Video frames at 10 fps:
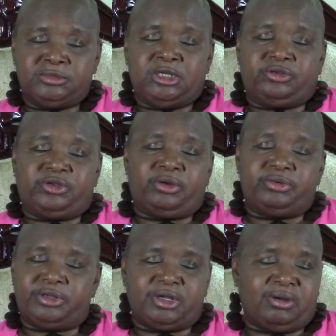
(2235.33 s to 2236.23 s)
So,
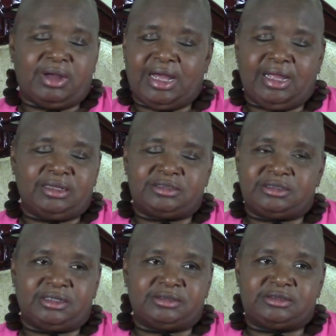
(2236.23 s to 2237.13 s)
it's
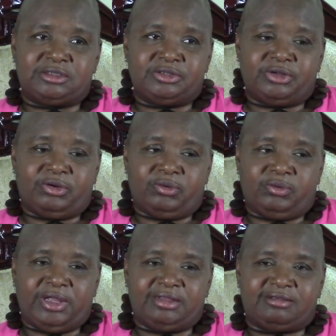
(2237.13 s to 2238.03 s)
just,
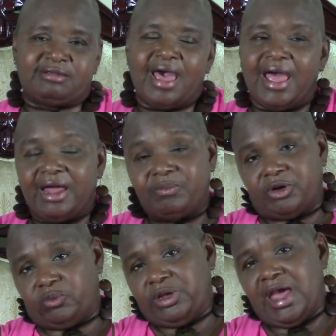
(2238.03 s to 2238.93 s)
it's sad,
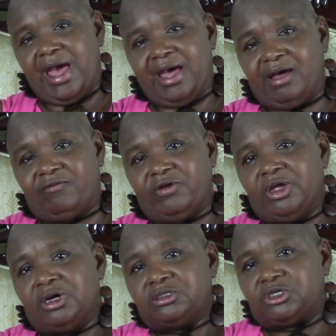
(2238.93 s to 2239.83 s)
but we have
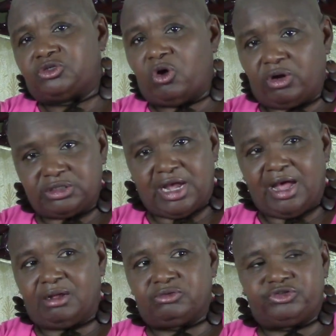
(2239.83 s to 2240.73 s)
to talk to
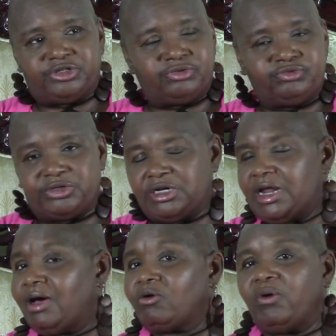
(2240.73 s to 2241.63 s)
our children and
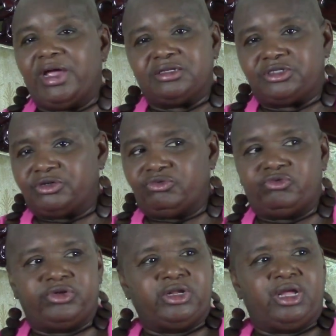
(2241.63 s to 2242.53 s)
our
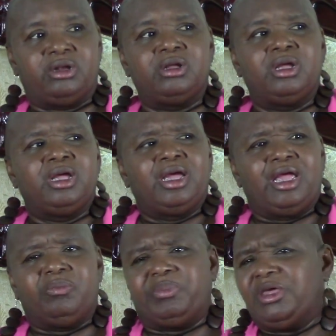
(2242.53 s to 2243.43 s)
grandchildren
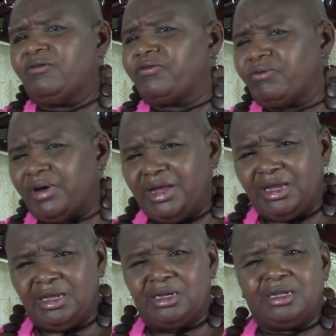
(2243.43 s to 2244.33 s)
and be
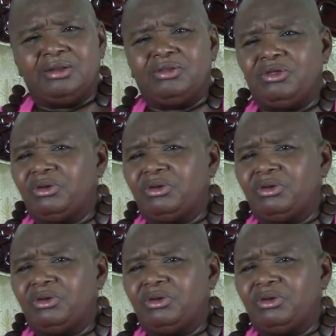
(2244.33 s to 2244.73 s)
afraid. And,